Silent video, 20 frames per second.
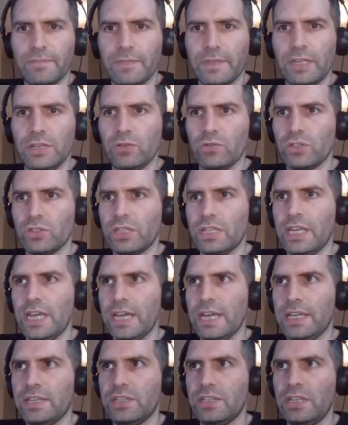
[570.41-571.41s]
in order to
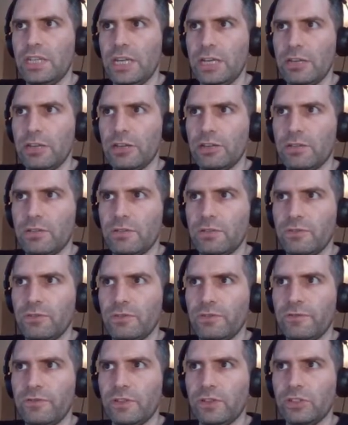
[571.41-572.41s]
get into the
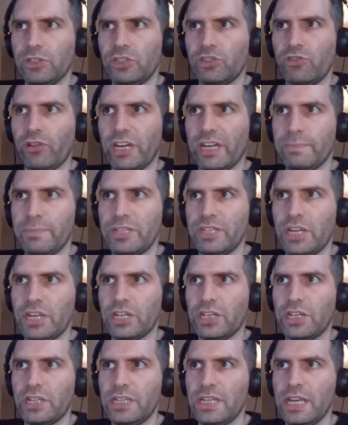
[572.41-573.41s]
full stride
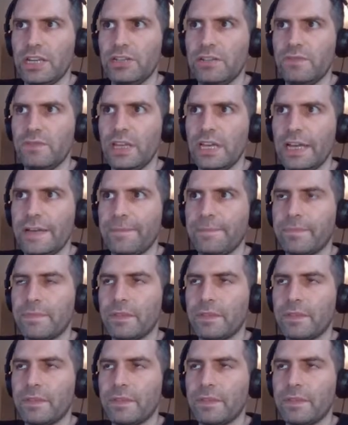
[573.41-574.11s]
position at the edge of that.